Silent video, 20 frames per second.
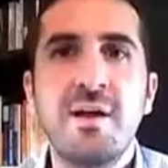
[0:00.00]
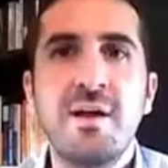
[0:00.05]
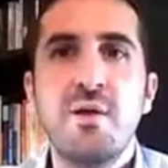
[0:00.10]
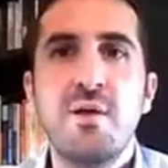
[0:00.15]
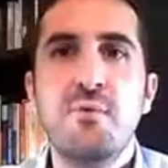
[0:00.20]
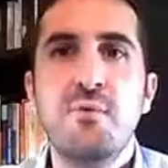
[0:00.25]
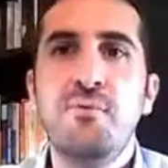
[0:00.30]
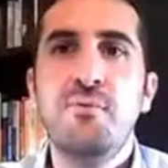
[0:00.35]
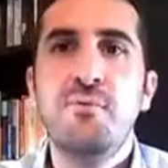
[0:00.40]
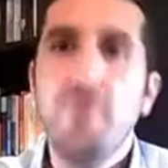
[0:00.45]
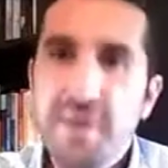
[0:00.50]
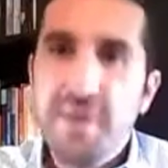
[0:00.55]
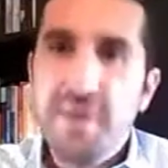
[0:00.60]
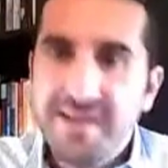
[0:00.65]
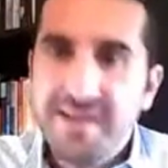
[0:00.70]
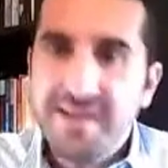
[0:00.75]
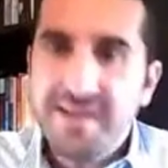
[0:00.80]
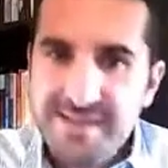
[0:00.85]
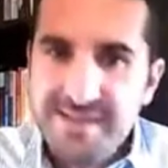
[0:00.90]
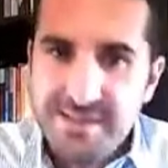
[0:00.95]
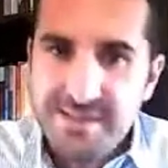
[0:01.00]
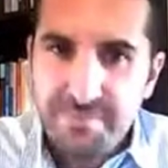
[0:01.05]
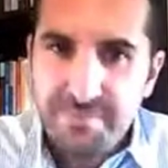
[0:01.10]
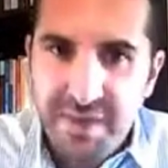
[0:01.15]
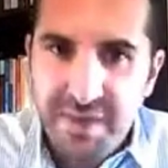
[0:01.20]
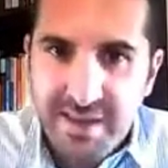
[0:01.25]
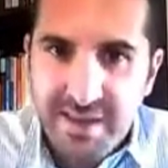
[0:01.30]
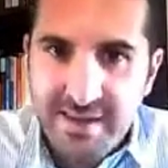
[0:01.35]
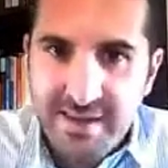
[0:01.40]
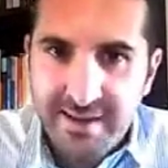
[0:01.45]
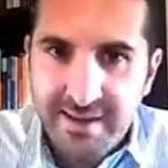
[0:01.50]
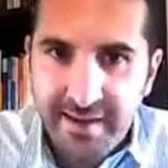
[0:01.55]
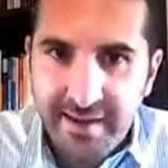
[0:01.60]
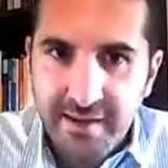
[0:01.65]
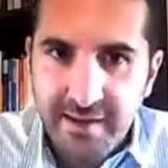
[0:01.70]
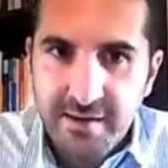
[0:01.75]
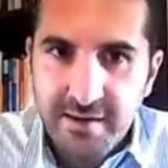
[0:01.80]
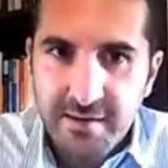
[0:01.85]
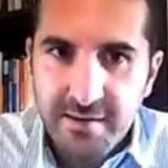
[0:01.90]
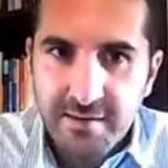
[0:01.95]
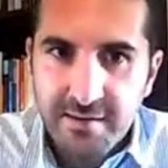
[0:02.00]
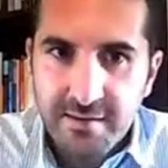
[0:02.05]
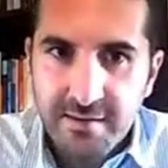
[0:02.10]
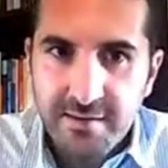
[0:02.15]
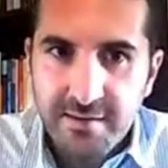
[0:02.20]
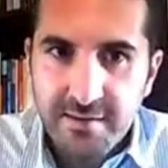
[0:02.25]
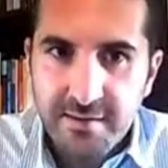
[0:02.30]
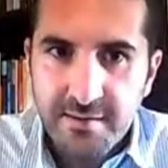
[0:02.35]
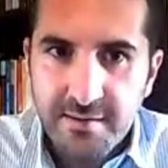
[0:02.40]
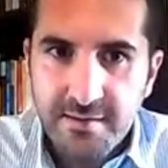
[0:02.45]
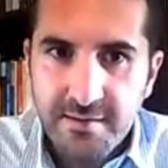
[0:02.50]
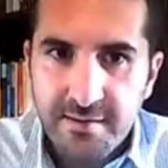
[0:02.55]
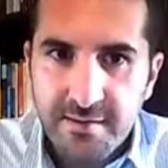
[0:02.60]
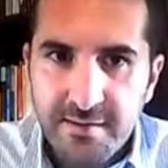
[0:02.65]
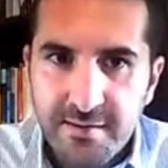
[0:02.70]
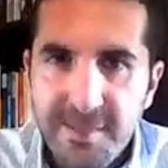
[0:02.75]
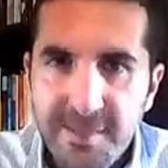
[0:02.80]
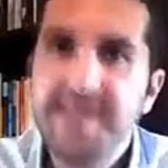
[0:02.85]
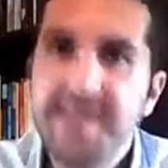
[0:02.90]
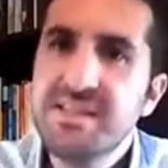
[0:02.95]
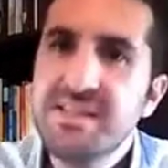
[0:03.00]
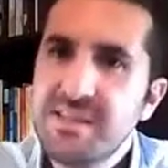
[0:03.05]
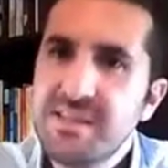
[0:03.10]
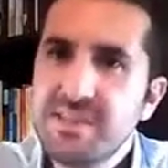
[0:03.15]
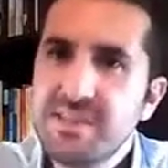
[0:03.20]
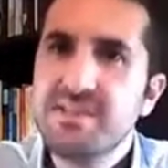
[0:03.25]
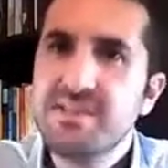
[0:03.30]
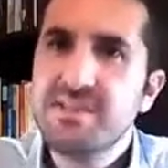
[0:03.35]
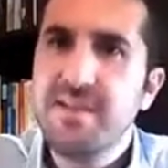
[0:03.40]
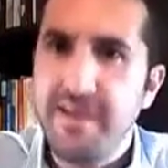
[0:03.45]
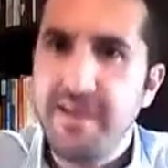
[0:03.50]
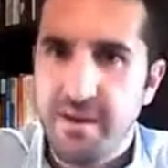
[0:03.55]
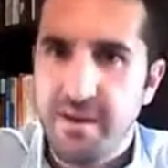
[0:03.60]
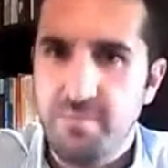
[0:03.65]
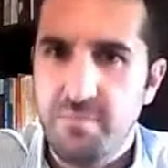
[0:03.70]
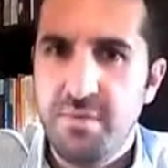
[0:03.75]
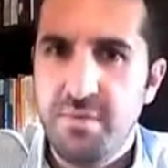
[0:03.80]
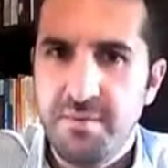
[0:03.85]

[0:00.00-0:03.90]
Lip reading: phonetically speaking, it's the same.